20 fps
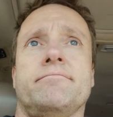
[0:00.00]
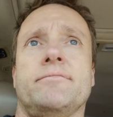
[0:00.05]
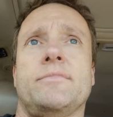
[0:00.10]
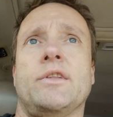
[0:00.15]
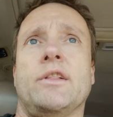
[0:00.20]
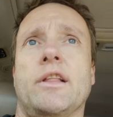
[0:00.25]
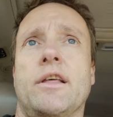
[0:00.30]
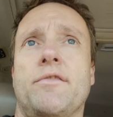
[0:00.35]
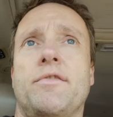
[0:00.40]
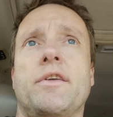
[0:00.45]

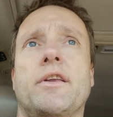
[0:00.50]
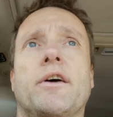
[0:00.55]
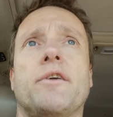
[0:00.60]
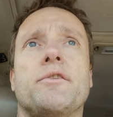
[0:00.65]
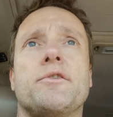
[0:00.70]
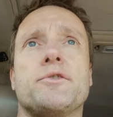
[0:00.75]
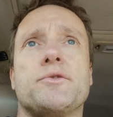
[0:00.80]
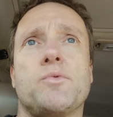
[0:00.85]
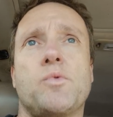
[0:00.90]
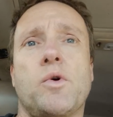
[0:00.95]
living
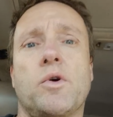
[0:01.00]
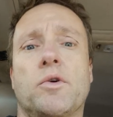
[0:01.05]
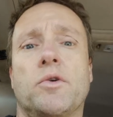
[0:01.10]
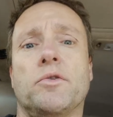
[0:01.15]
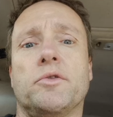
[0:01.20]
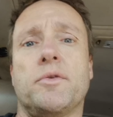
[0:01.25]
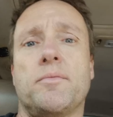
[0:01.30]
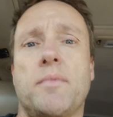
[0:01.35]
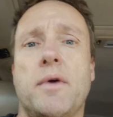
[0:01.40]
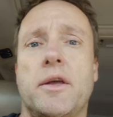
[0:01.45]
on this
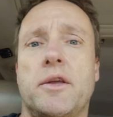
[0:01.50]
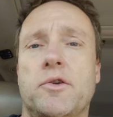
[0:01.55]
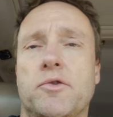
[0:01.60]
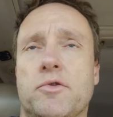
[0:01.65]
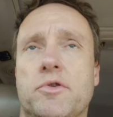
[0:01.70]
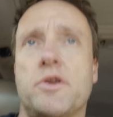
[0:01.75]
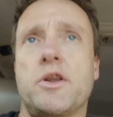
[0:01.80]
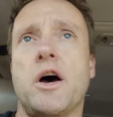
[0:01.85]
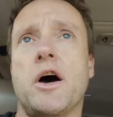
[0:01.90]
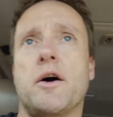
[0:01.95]
world to make you
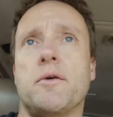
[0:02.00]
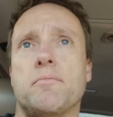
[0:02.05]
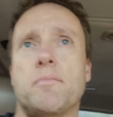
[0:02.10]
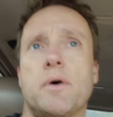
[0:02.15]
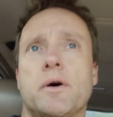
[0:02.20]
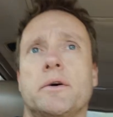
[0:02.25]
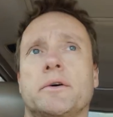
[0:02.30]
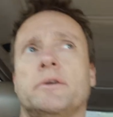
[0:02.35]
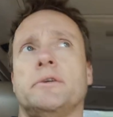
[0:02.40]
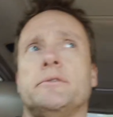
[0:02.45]

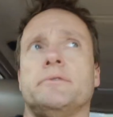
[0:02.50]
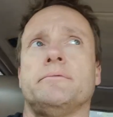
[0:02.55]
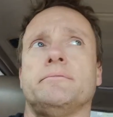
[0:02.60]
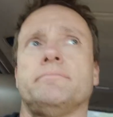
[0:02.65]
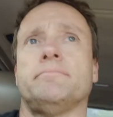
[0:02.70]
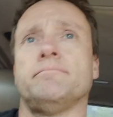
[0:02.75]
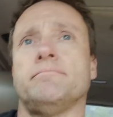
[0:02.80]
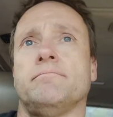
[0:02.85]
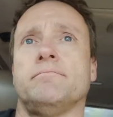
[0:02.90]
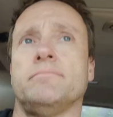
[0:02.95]
numb
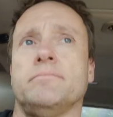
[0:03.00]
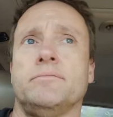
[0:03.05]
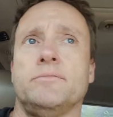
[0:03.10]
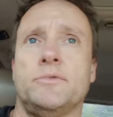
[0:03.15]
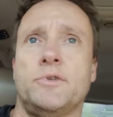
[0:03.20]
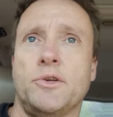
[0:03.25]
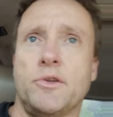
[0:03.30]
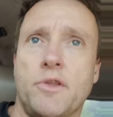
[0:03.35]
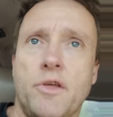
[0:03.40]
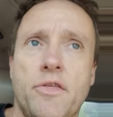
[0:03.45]

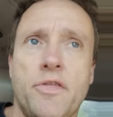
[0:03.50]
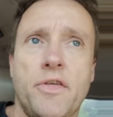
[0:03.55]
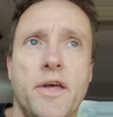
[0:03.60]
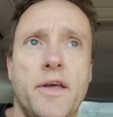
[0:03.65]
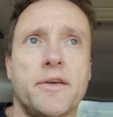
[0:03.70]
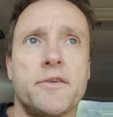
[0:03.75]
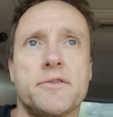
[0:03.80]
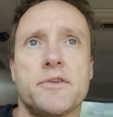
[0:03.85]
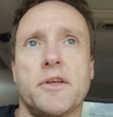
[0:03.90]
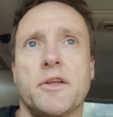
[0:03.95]
to the
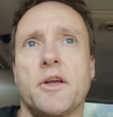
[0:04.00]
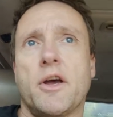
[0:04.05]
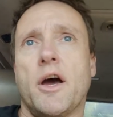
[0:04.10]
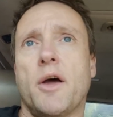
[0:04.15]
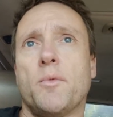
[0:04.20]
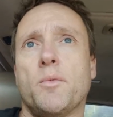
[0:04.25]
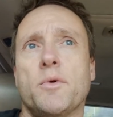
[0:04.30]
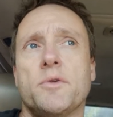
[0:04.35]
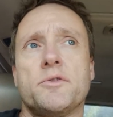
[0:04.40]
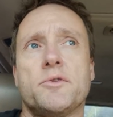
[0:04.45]
things that
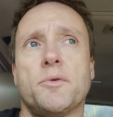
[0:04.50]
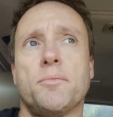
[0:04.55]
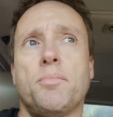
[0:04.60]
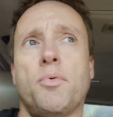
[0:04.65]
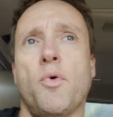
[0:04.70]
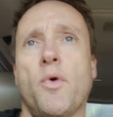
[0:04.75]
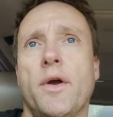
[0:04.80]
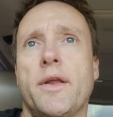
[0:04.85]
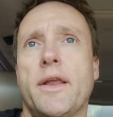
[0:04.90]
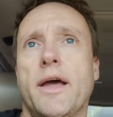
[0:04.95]
God wants to
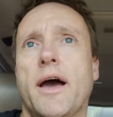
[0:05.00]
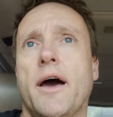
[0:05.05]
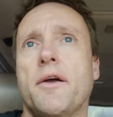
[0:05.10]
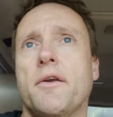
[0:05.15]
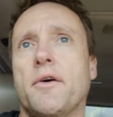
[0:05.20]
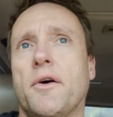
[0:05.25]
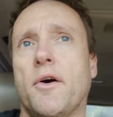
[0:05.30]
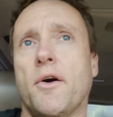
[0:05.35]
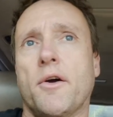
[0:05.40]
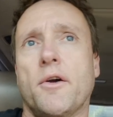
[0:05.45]
point out
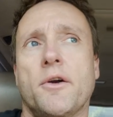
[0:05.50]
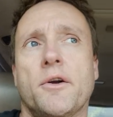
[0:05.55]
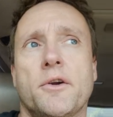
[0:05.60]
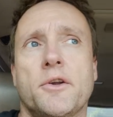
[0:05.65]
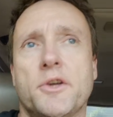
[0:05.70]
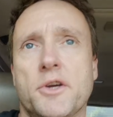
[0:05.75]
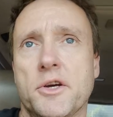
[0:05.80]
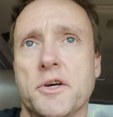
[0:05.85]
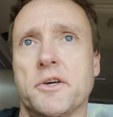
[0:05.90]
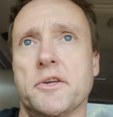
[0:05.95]
are
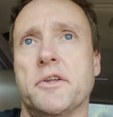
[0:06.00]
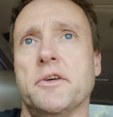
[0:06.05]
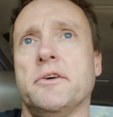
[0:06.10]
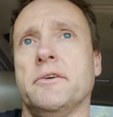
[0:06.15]
good.